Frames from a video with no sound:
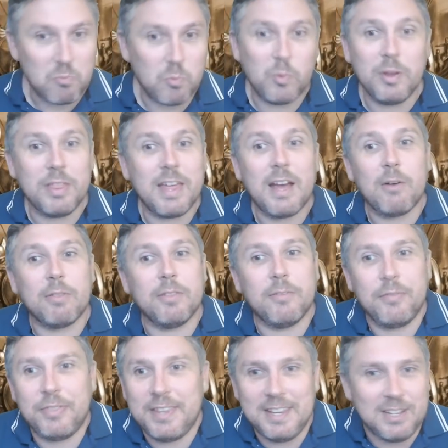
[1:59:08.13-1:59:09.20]
without the
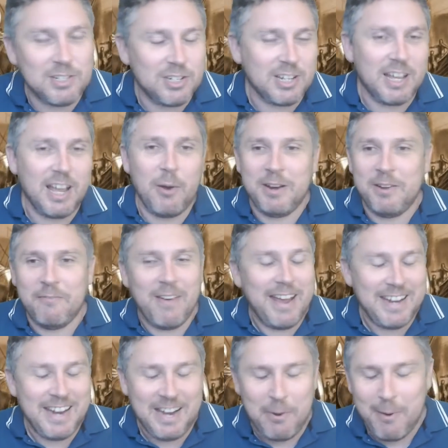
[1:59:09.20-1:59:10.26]
need to go and invade
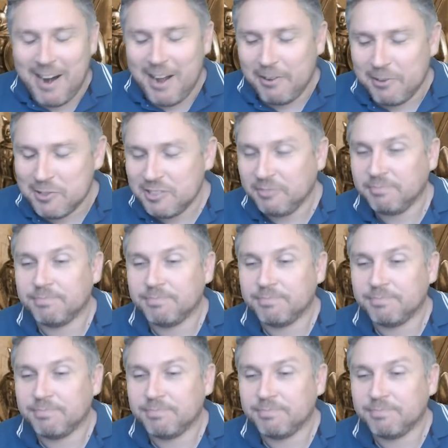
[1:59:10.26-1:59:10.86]
anywhere else.